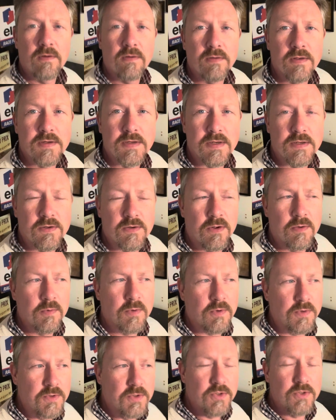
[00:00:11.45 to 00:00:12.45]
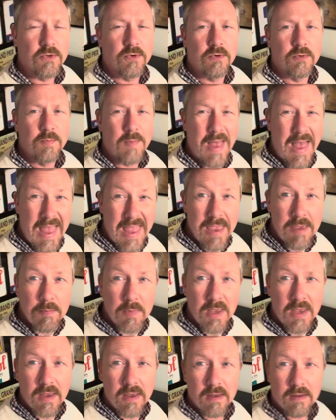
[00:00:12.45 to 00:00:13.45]
There's a storm called Storm
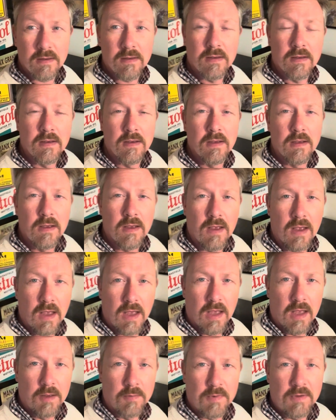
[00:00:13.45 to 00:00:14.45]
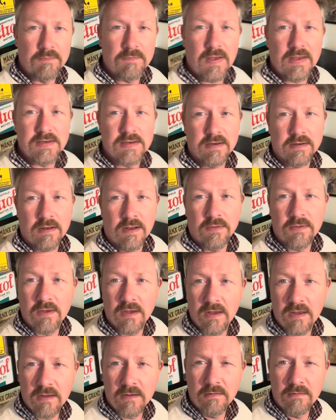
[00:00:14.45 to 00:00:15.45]
Amy, affecting
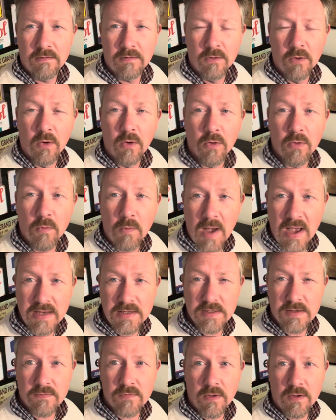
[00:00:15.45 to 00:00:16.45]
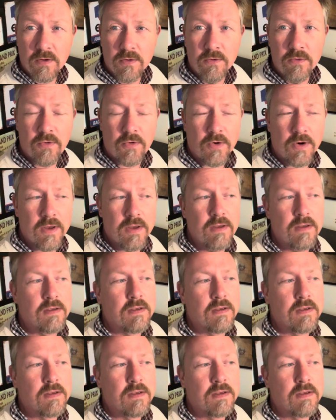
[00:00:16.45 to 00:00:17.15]
the northwest of the country.